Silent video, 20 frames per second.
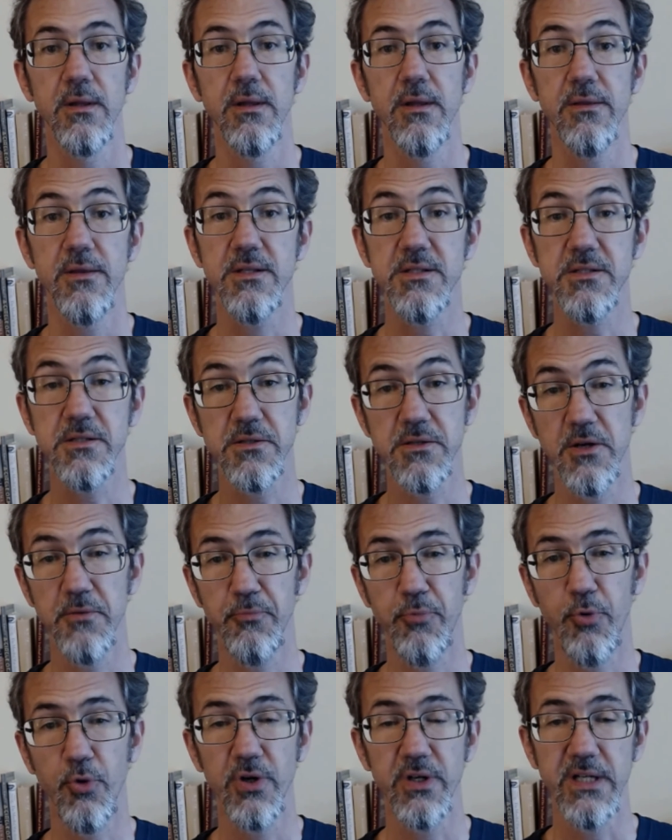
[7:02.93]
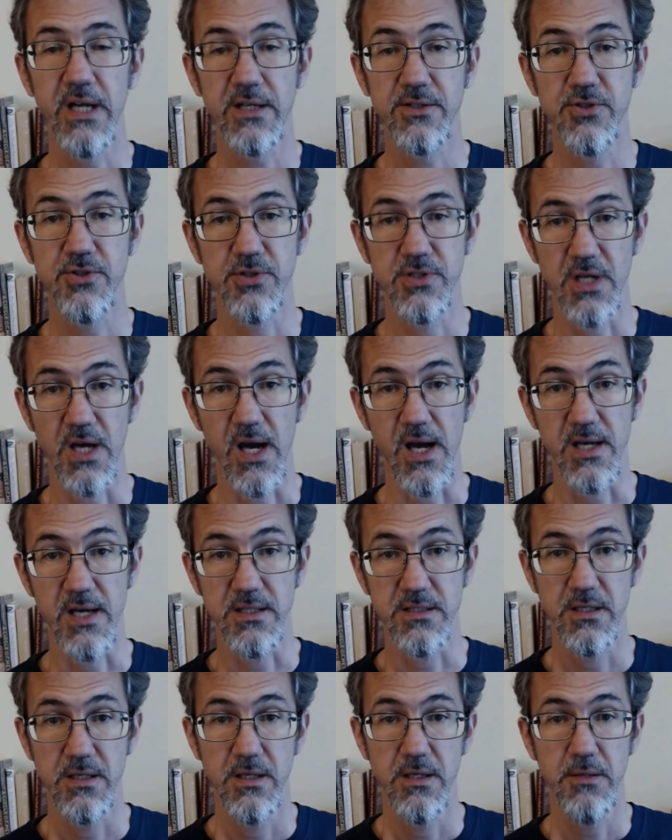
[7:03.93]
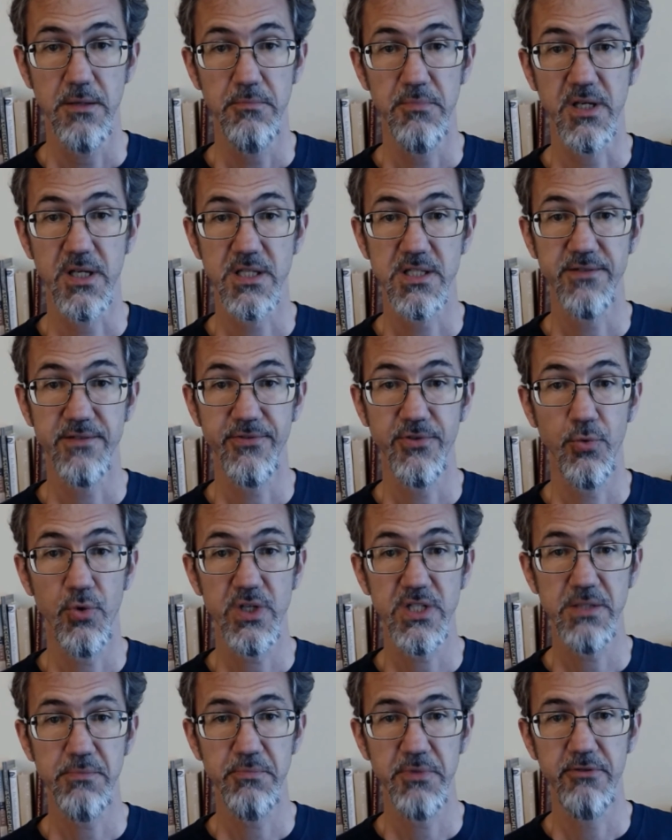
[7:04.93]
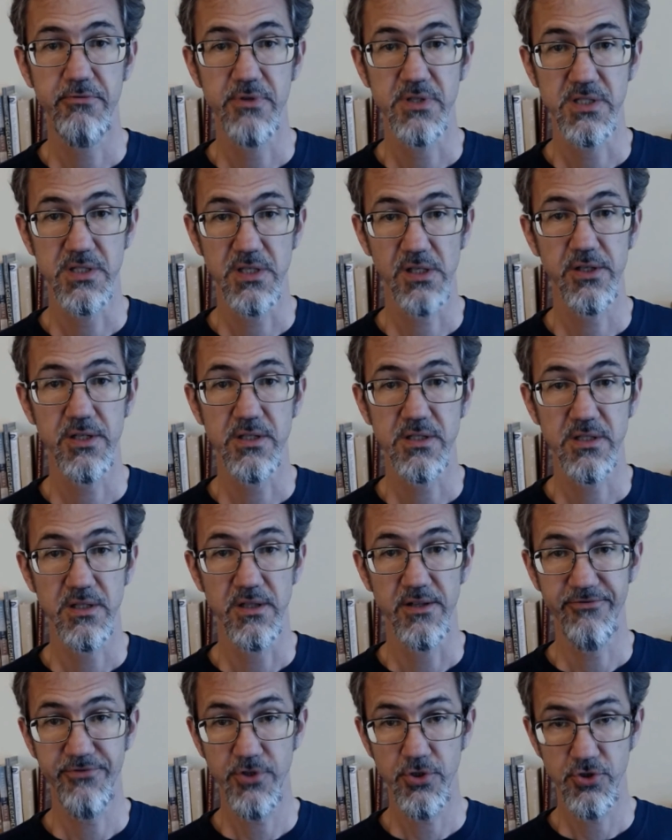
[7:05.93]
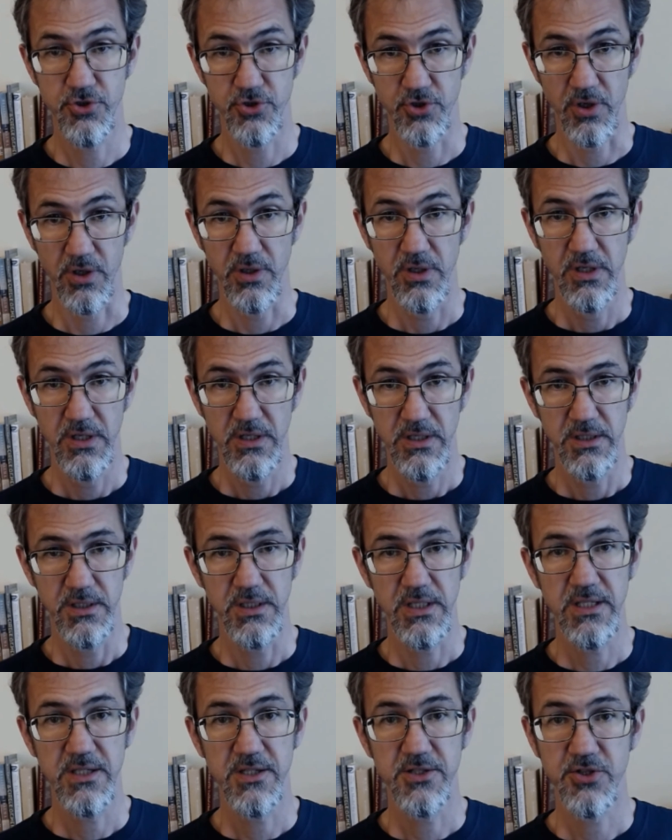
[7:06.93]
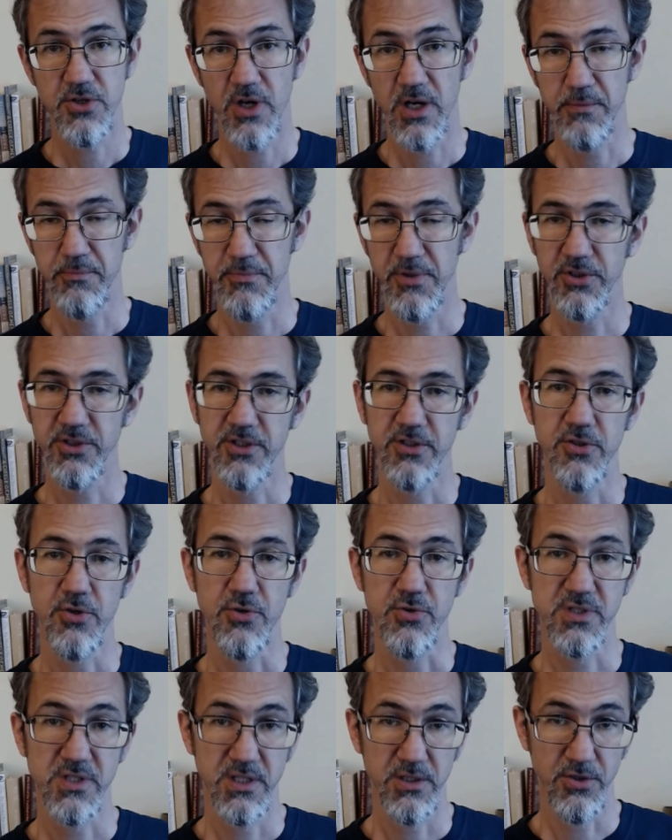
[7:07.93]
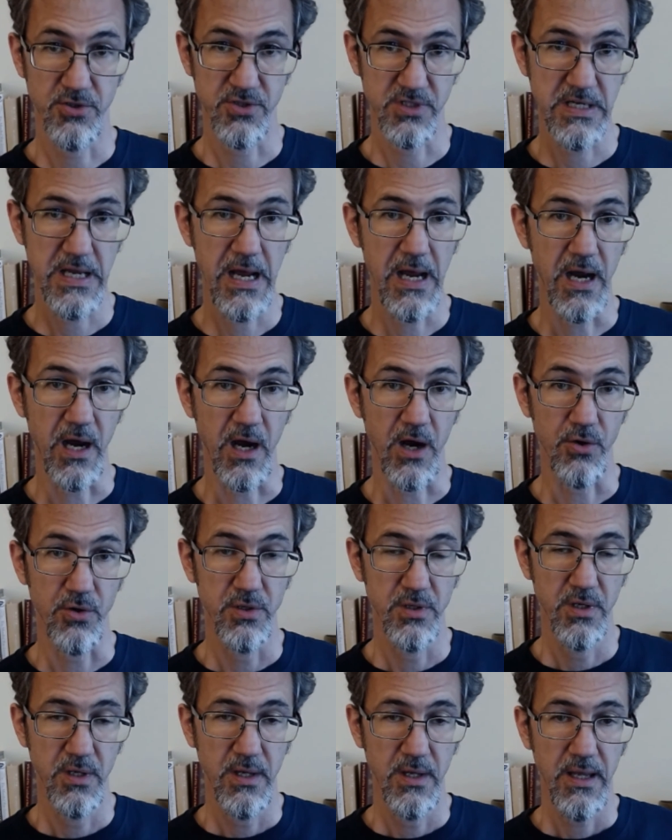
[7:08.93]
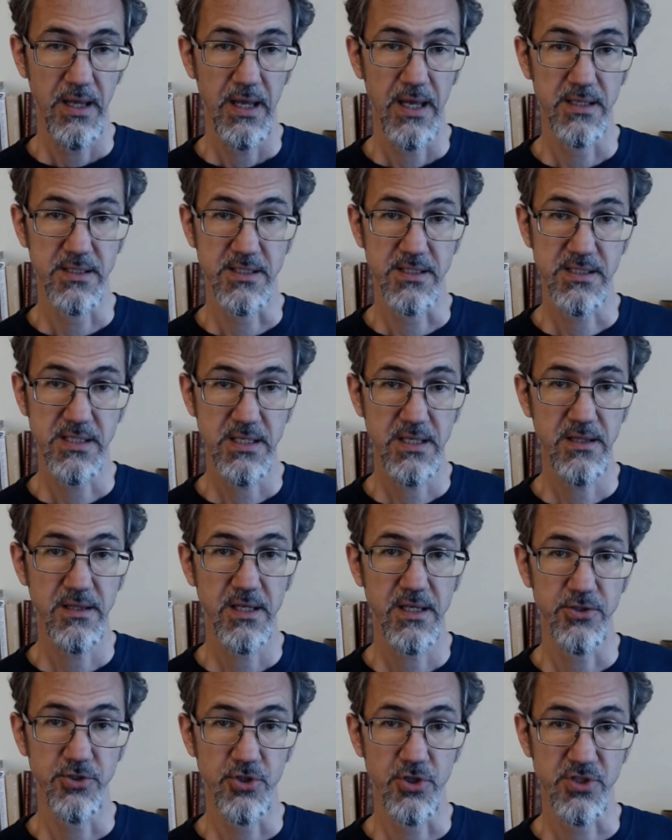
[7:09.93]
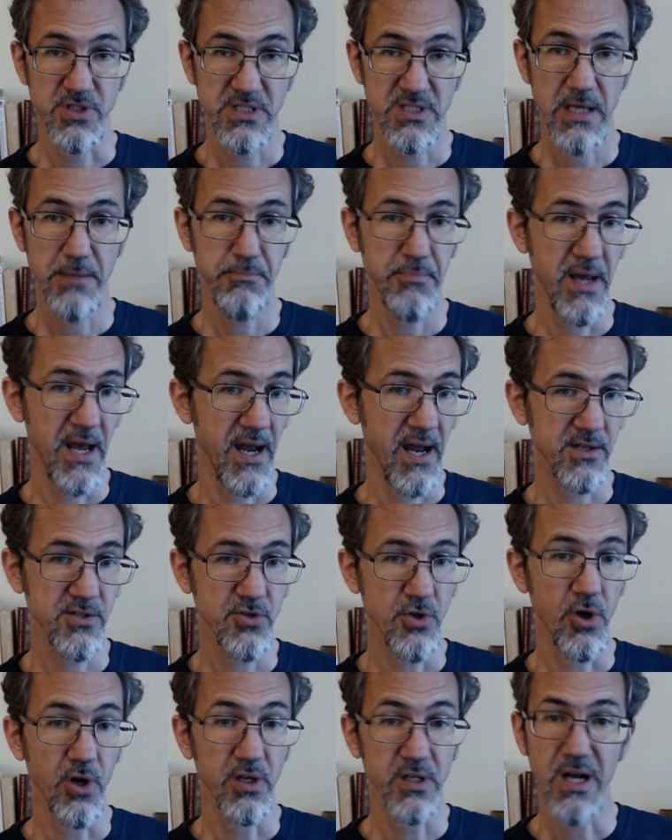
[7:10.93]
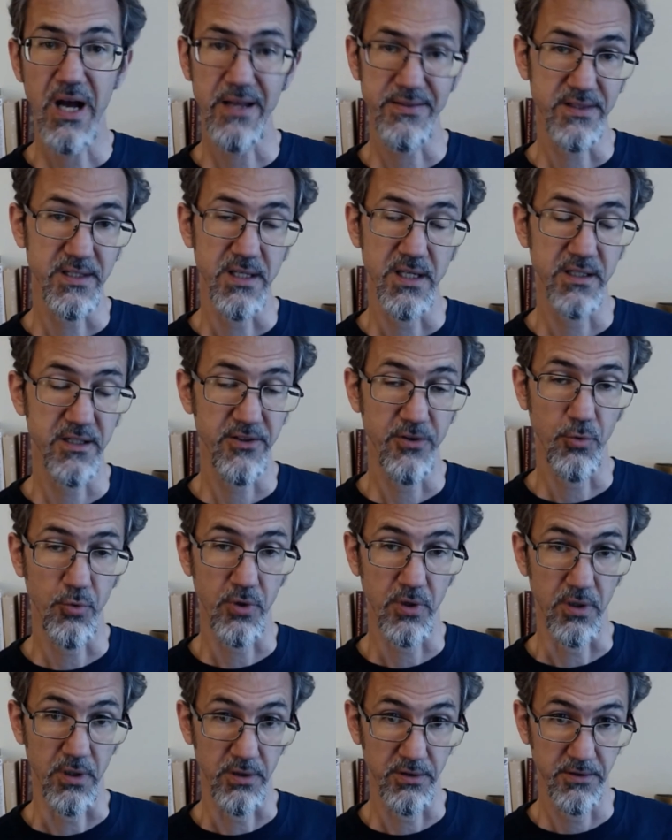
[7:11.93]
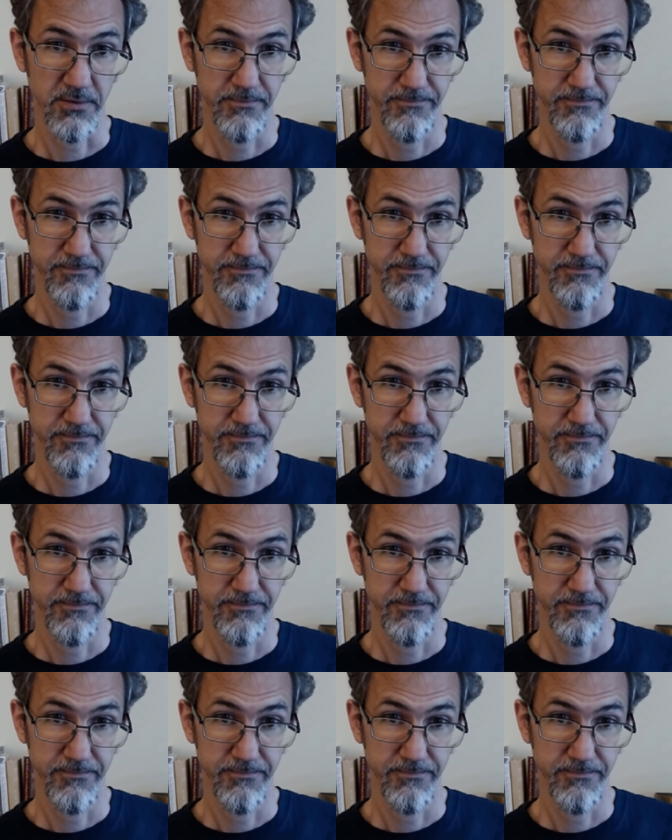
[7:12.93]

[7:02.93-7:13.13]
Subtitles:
This is an important exercise because if you want to be resilient in the future, you need to start building those skills now and to see that your setbacks are not the end of the world.